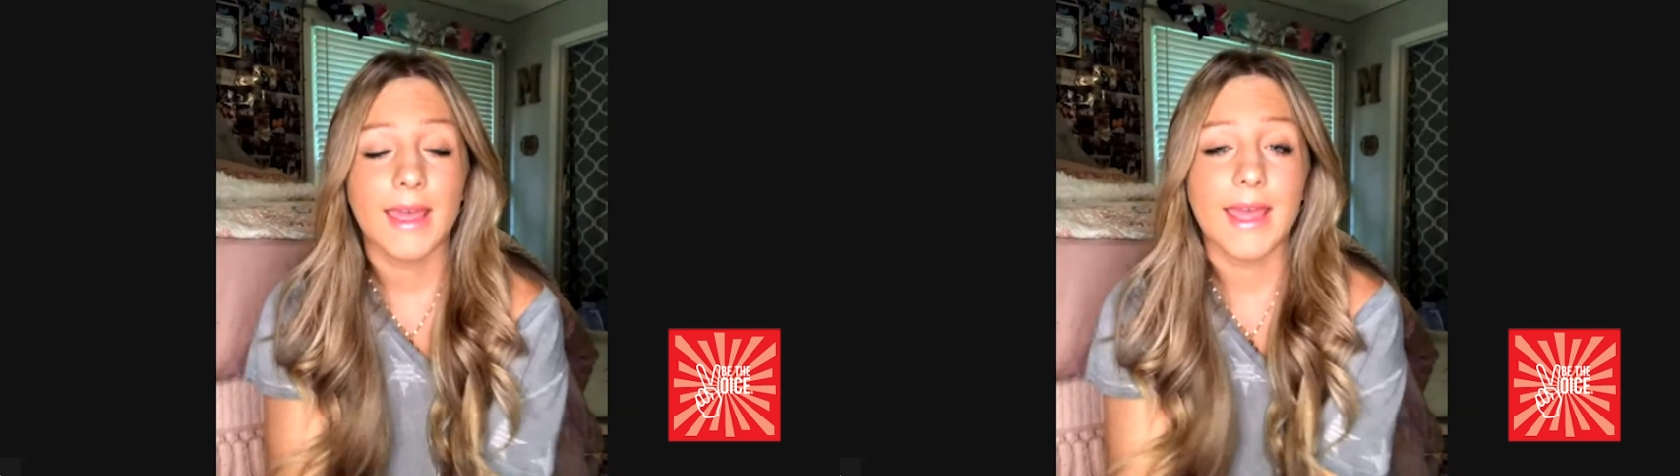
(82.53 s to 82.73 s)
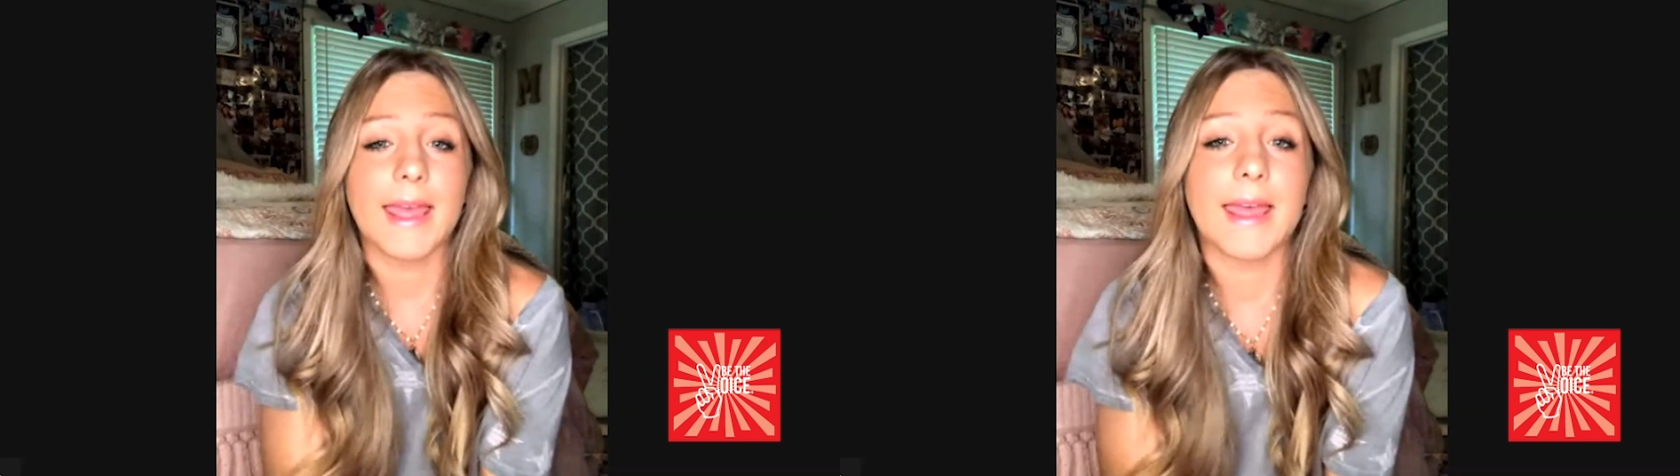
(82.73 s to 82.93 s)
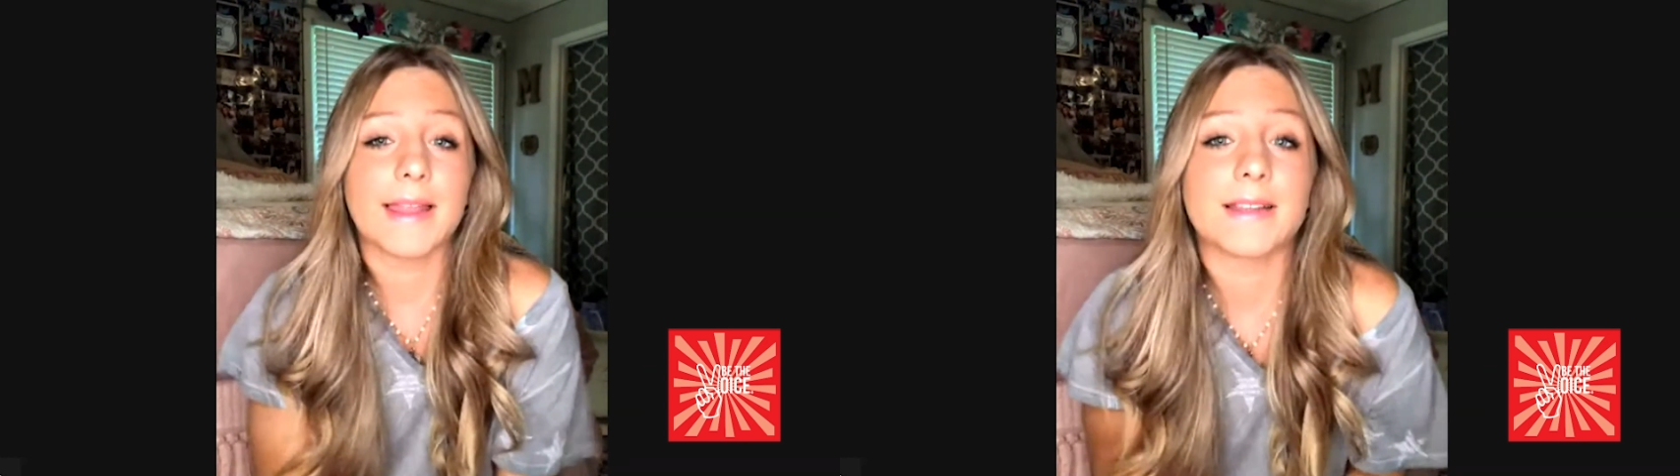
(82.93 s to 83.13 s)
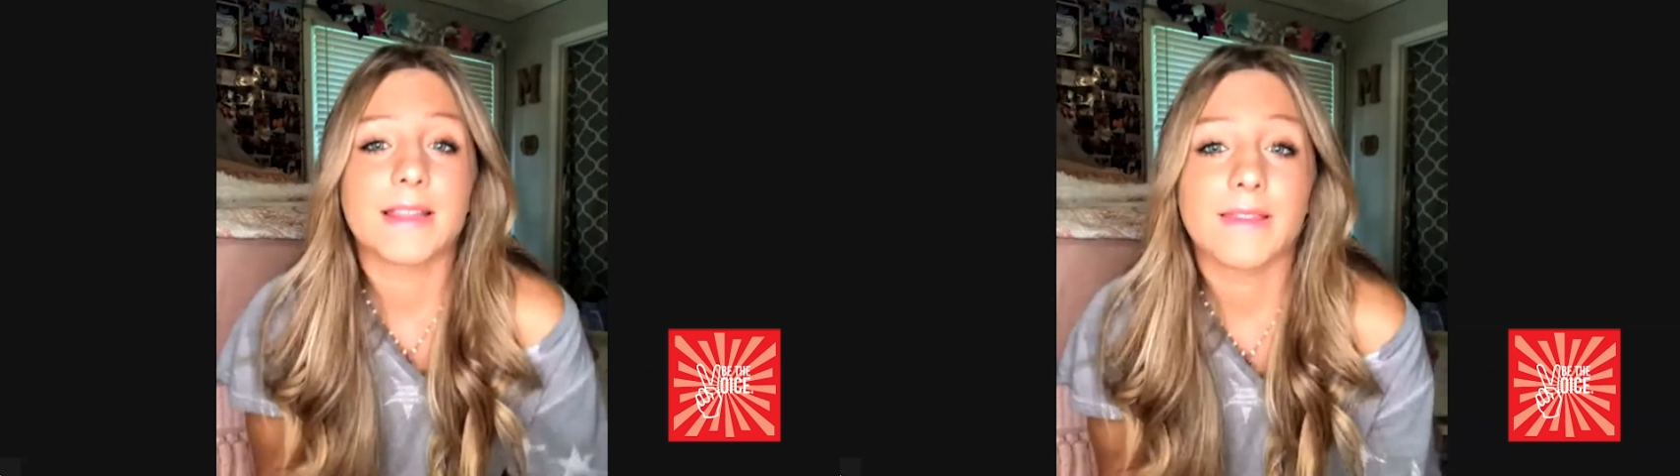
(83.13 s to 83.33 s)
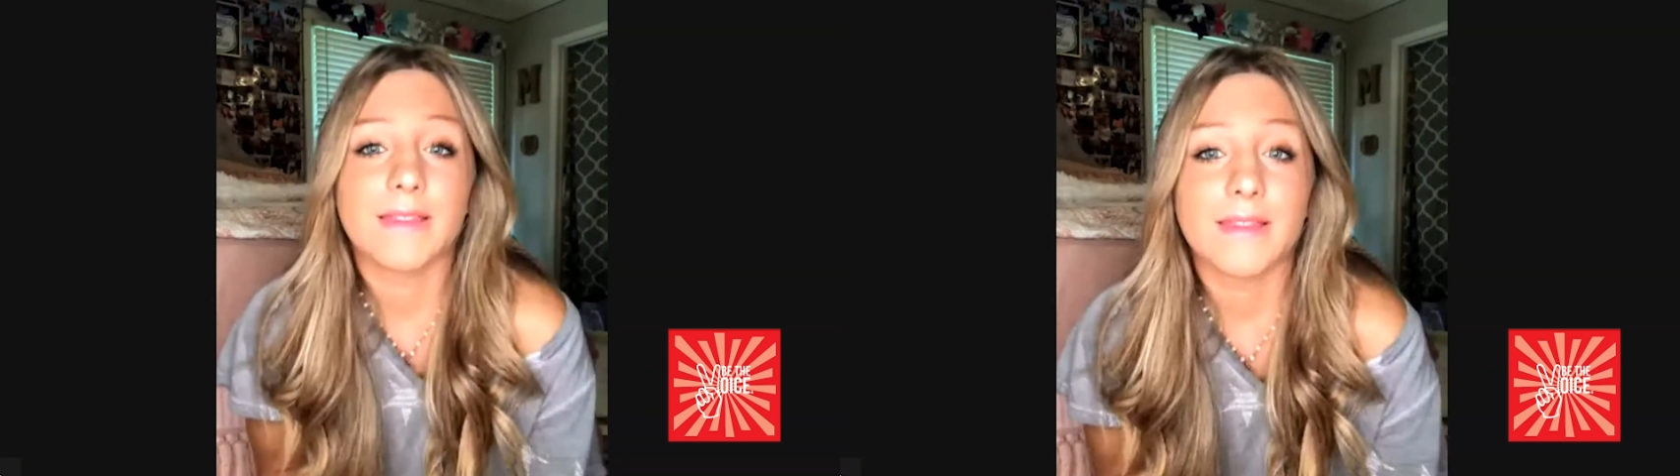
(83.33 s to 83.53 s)
And
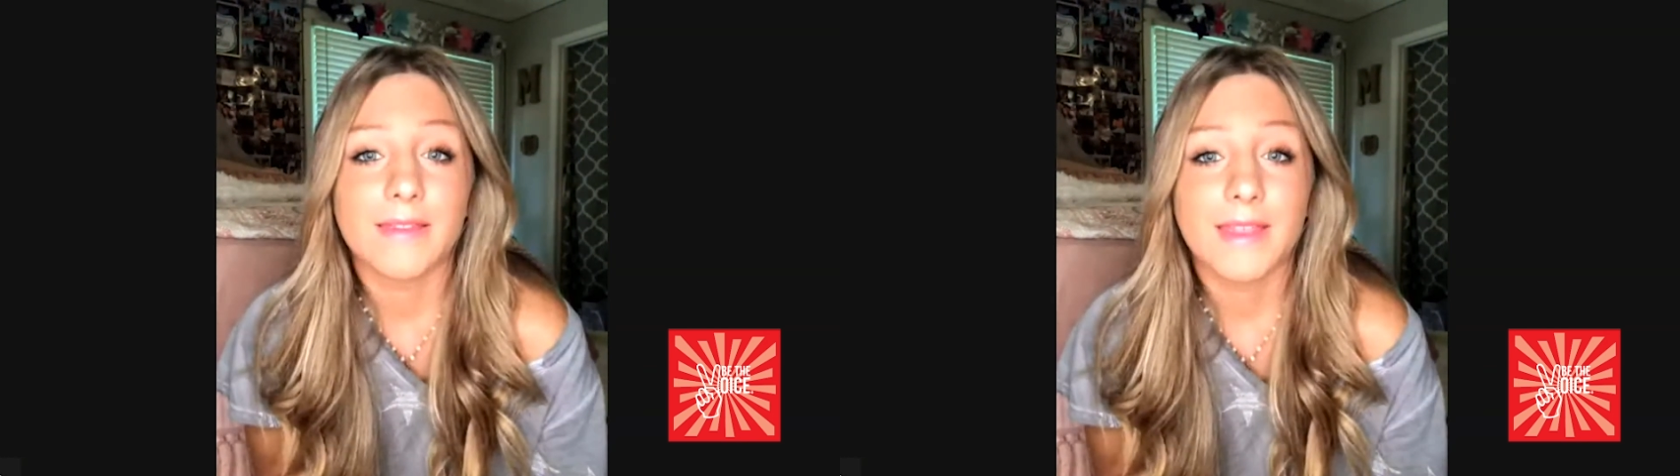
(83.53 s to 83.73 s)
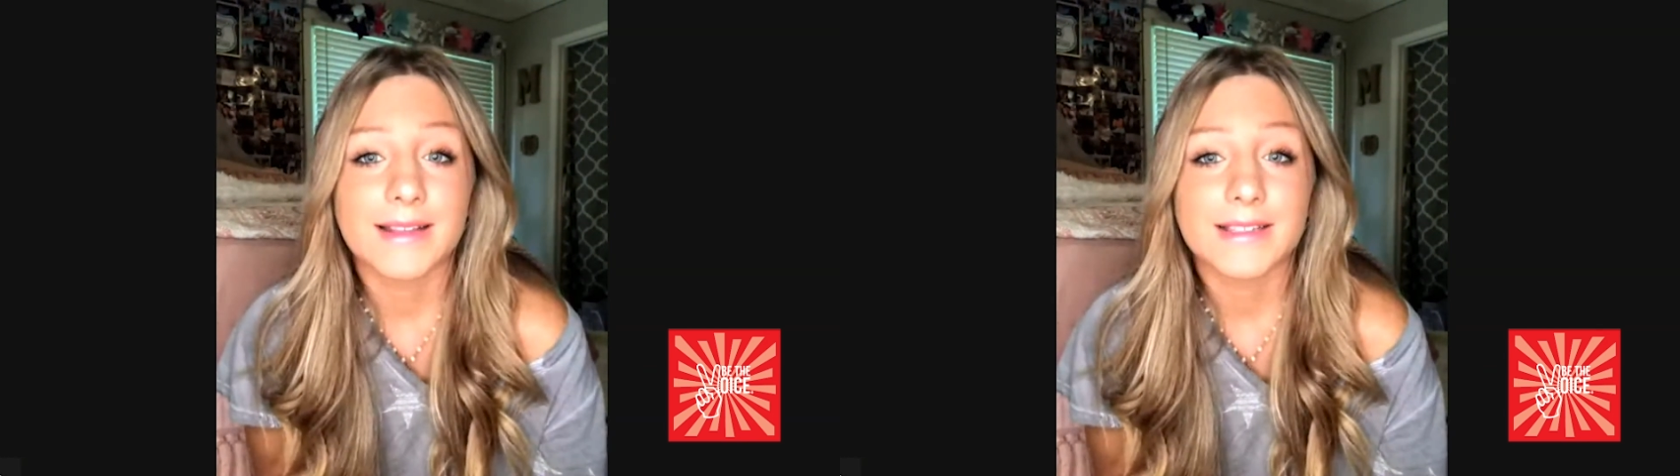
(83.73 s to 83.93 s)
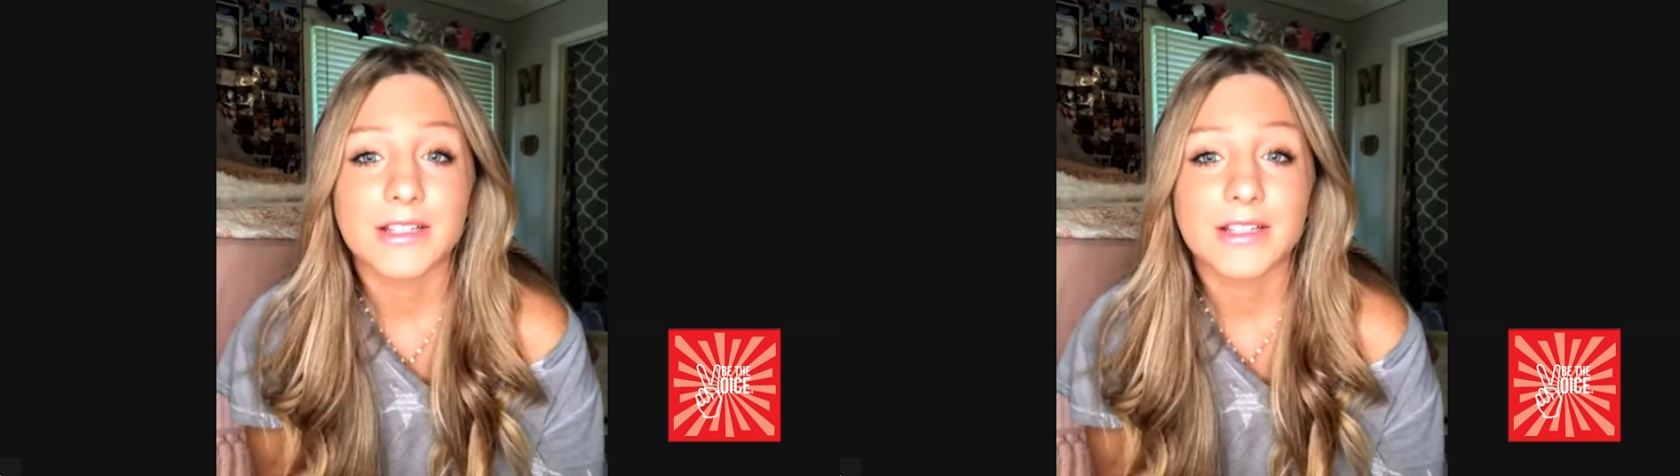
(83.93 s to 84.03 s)
that's